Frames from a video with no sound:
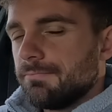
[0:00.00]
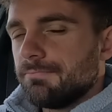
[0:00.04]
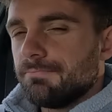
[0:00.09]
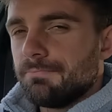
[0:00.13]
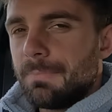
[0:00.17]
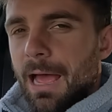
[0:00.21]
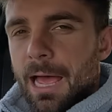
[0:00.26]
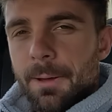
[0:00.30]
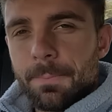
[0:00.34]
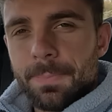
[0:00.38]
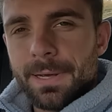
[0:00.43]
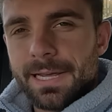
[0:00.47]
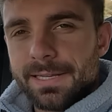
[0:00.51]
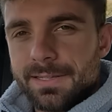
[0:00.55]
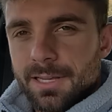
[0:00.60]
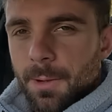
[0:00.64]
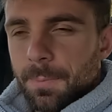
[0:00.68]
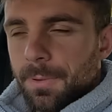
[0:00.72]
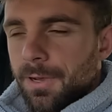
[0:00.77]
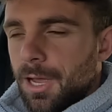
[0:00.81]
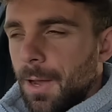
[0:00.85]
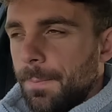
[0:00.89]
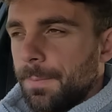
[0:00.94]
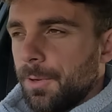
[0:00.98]
Matt picked it
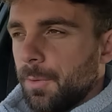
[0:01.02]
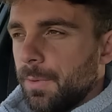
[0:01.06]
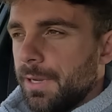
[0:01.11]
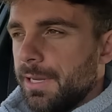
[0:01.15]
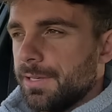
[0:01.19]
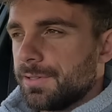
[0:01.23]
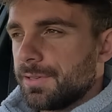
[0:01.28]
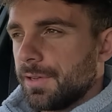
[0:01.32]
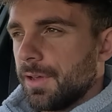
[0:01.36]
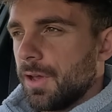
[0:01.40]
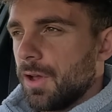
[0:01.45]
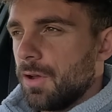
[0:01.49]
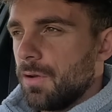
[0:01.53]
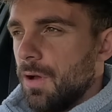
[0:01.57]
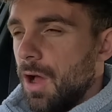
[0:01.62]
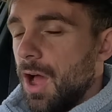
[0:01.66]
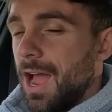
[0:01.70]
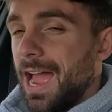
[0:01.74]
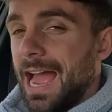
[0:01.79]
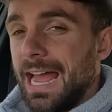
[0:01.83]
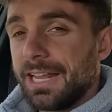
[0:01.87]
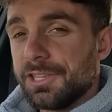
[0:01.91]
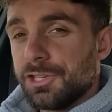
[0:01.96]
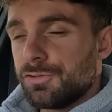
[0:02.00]
up a couple of weeks ago.
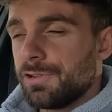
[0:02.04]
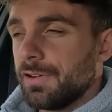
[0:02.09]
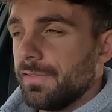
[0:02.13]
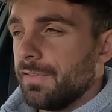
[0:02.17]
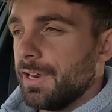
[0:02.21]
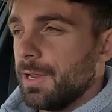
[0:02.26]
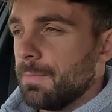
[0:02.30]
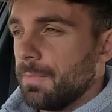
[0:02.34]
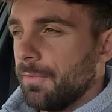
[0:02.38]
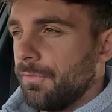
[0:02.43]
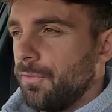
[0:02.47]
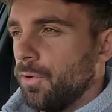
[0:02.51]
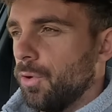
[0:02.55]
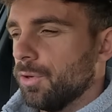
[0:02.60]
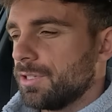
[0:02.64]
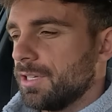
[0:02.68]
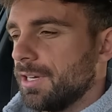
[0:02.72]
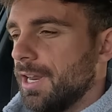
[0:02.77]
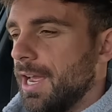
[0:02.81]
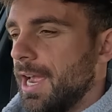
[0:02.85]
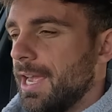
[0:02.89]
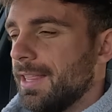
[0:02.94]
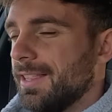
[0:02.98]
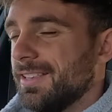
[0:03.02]
I hadn't driven it before
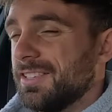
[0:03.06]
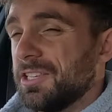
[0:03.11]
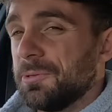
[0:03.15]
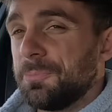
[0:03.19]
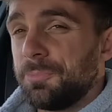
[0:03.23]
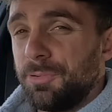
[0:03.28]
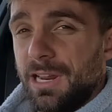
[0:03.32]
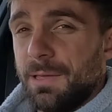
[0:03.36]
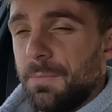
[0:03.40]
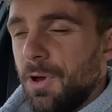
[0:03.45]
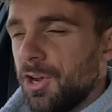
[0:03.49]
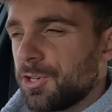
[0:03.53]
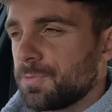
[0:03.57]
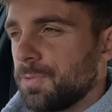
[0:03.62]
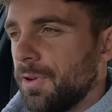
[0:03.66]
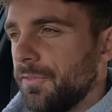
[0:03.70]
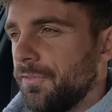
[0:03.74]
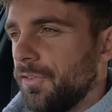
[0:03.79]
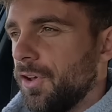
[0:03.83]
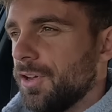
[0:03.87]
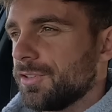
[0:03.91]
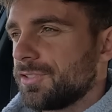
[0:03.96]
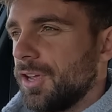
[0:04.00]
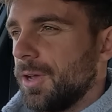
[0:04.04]
today. This is pretty much my
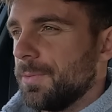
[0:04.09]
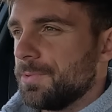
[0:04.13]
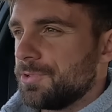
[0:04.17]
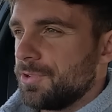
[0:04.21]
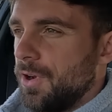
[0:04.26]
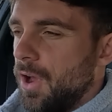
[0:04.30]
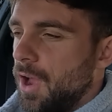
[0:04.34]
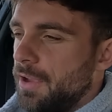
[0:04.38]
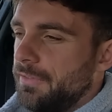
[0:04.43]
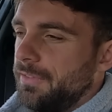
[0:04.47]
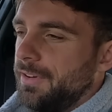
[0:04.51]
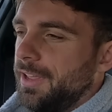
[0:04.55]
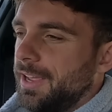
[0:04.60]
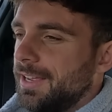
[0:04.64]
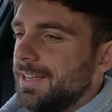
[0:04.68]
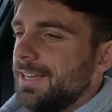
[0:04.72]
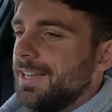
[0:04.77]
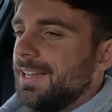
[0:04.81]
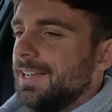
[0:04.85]
first time driving it.